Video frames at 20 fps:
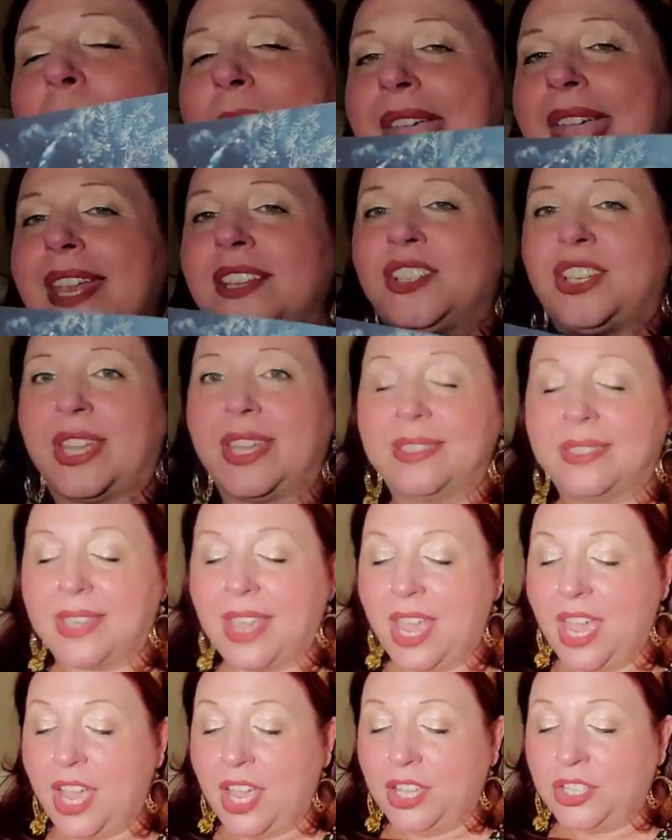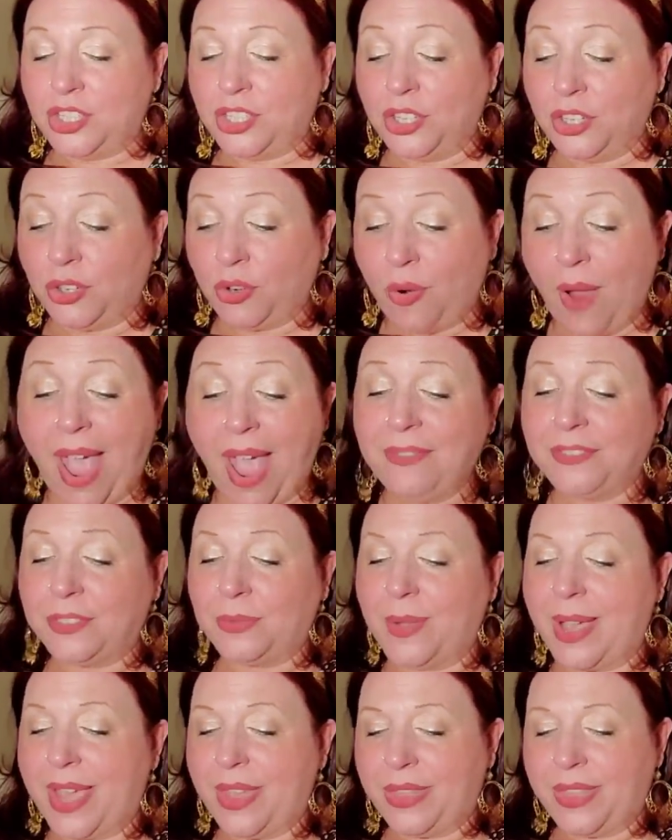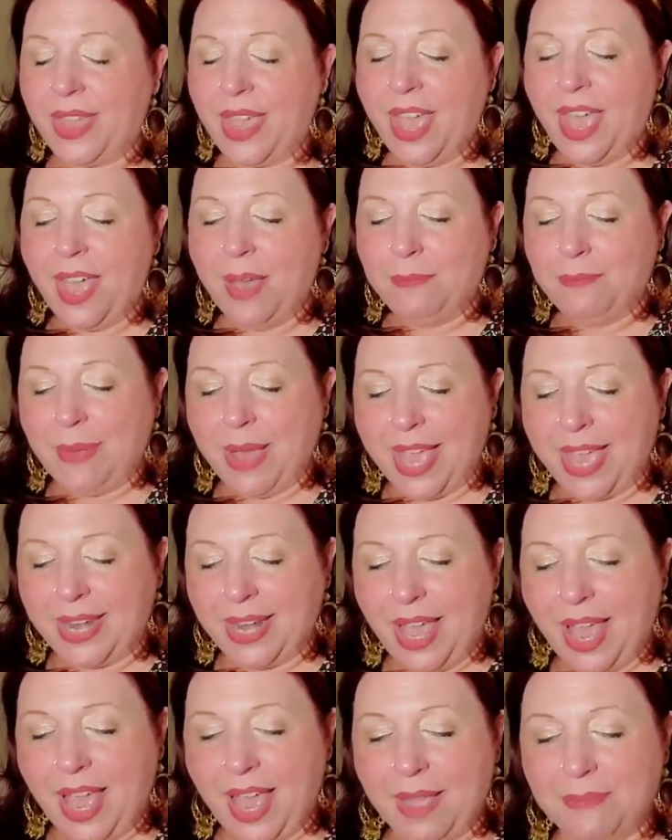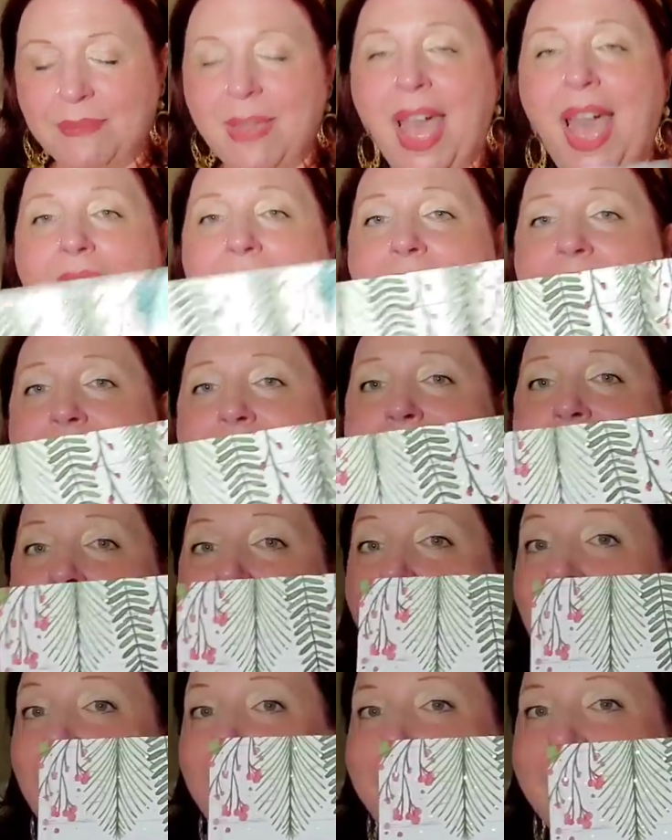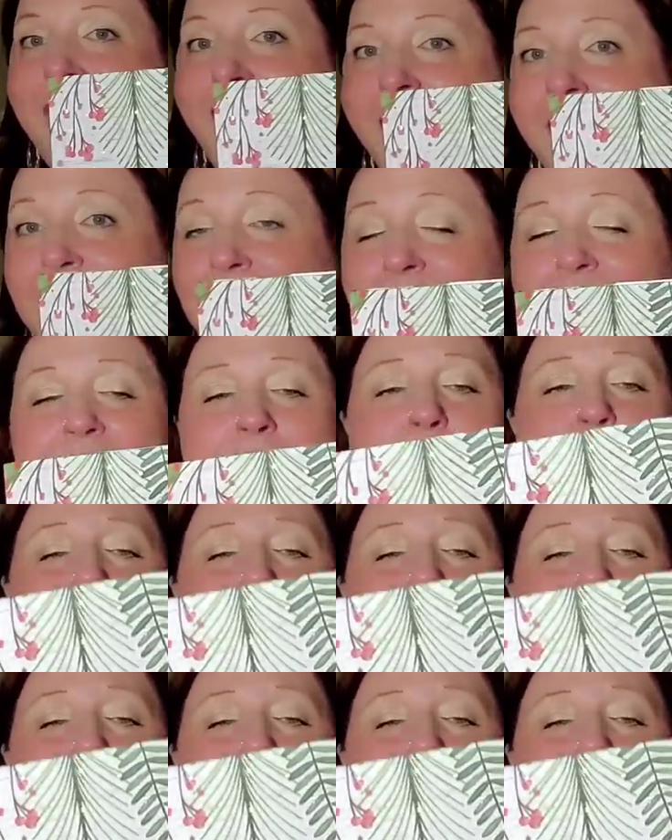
pages to craft with. But um, I already have this